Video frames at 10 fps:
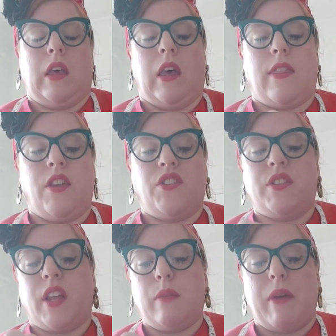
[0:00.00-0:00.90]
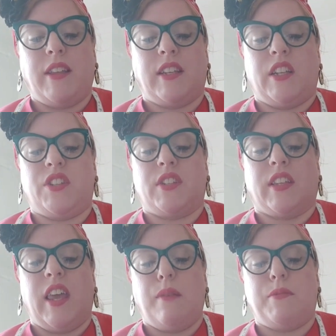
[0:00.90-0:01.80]
And then you're just going to basically just
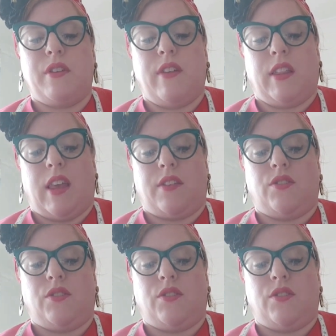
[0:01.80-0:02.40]
keep doing this,